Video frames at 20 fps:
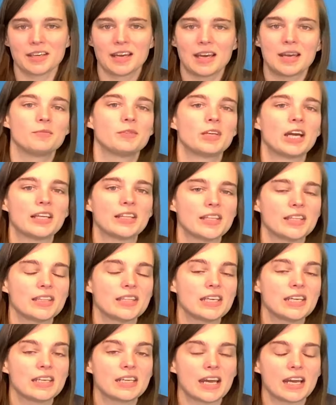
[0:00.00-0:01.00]
I'm Kyla
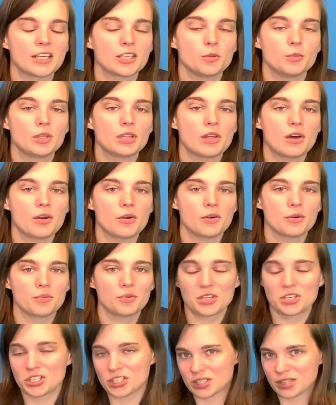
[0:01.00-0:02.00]
Lee at Acumen Law
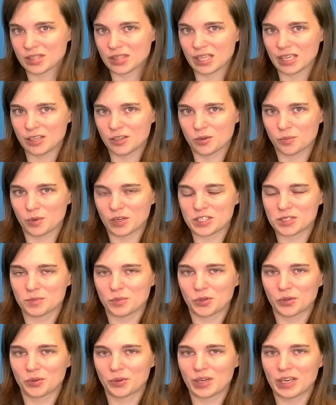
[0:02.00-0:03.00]
Corporation. Thank you to Brazen
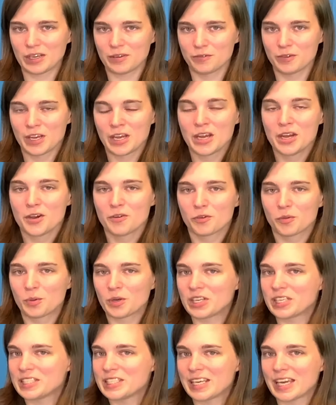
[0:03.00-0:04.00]
Bull Creative for
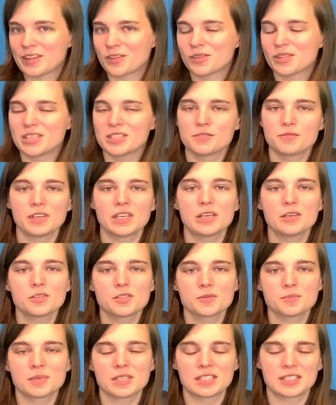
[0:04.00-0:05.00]
putting together these
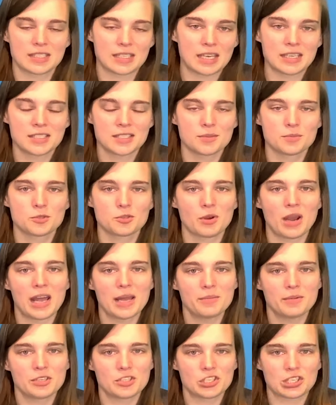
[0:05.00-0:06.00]
videos. Please like,
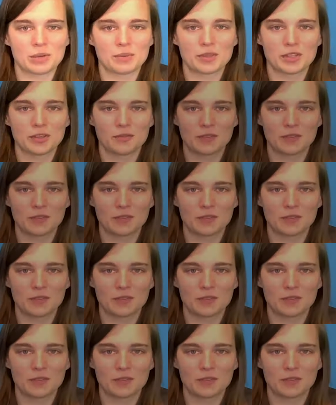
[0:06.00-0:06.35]
subscribe, and share with your